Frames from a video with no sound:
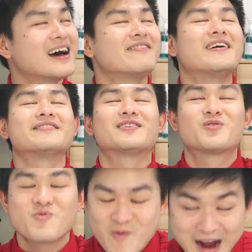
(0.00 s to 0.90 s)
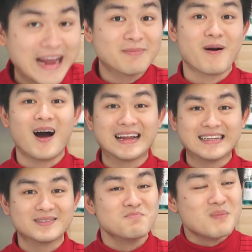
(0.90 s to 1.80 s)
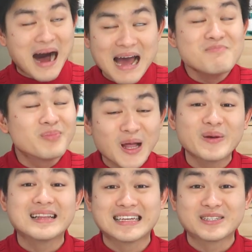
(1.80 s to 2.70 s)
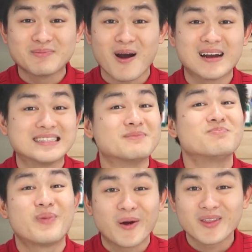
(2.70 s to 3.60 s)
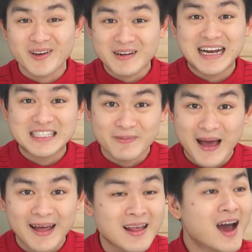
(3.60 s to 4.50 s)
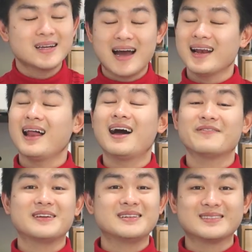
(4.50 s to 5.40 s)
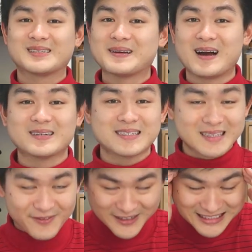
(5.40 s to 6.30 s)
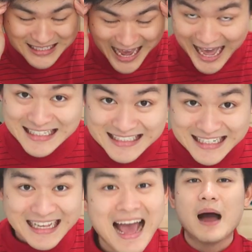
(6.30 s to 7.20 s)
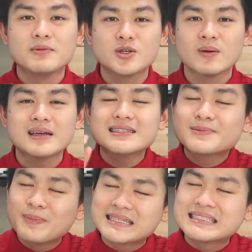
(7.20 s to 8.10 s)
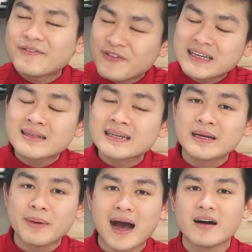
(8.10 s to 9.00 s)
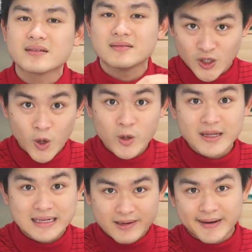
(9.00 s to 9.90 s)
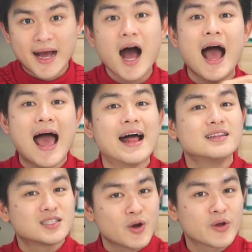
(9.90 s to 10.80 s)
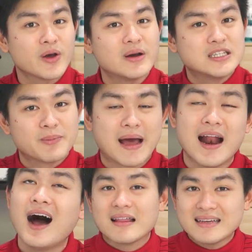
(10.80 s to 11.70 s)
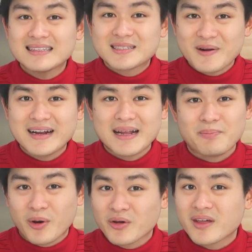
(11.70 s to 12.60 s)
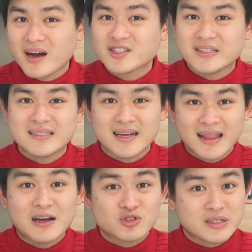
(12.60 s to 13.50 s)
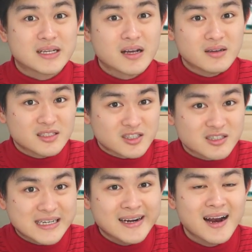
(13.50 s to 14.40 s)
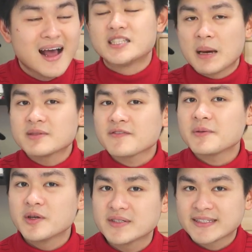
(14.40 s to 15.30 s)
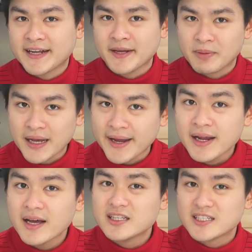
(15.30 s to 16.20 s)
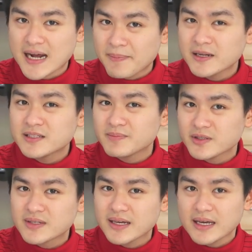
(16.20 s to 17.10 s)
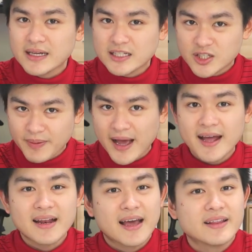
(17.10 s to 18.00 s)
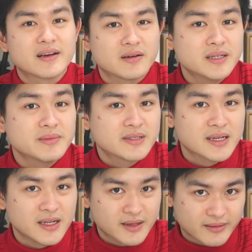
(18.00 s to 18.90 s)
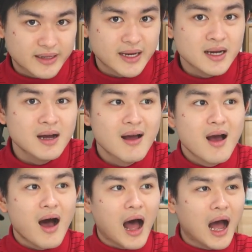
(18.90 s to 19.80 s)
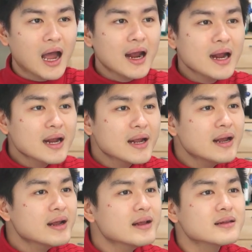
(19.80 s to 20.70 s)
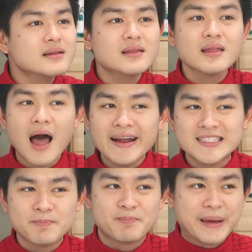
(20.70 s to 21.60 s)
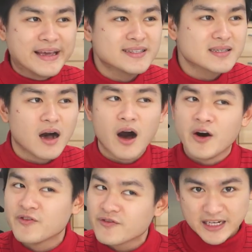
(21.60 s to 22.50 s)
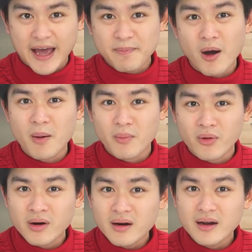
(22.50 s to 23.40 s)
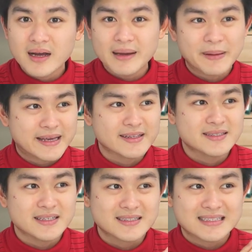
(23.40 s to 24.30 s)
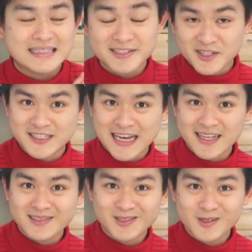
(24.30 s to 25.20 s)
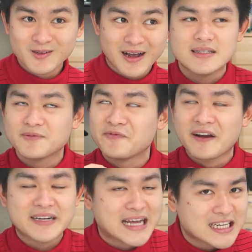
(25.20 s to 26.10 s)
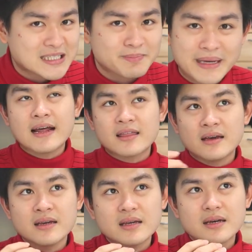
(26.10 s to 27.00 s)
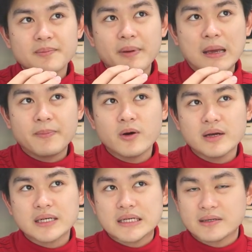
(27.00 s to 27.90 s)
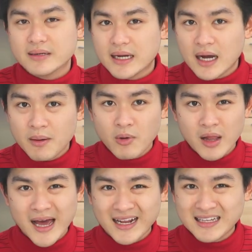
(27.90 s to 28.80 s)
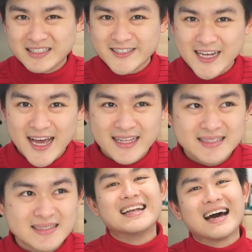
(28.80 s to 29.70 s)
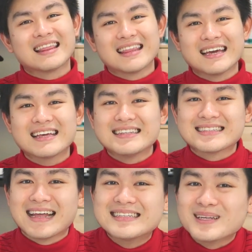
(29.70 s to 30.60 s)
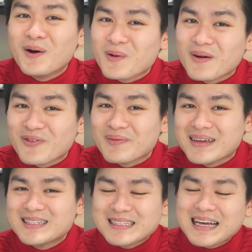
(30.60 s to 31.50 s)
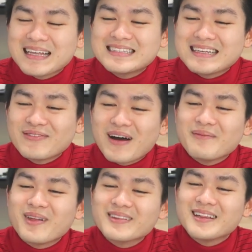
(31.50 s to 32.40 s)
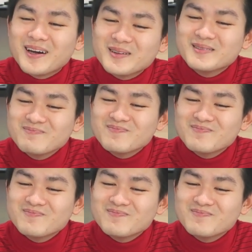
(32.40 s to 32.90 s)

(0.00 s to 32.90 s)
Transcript: and I've had great parties, mind-blowingly good parties in both Korea and Japan. The nightlife in these 2 countries are fantastic. I'm talking specifically about Seoul in Korea and Tokyo in Japan. I think it's great that both countries allow drinking on the street. In terms of the music that they play, the Japanese music in Japan and the Korean music in Korea, I like the beats of K-pop more, because it's easier to dance to, it's very catchy. And I think people in Korea are more likely to dance, and I think it's less awkward for me to dance if I'm not alone.